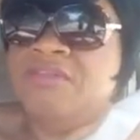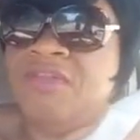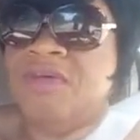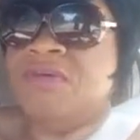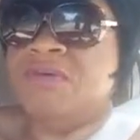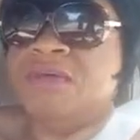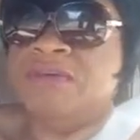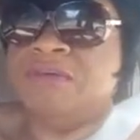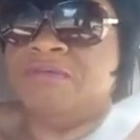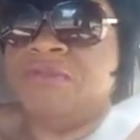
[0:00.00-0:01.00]
So,
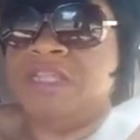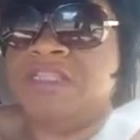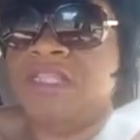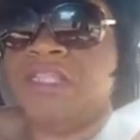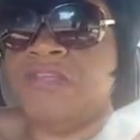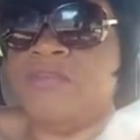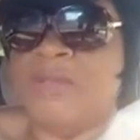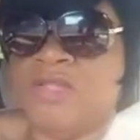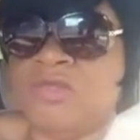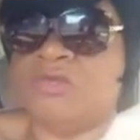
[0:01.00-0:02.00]
I think that's
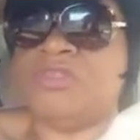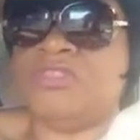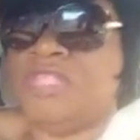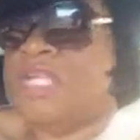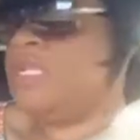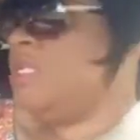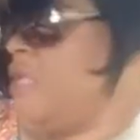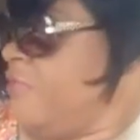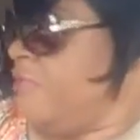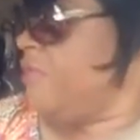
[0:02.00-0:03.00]
about the worst thing.
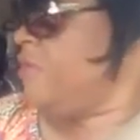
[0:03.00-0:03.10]
Yes?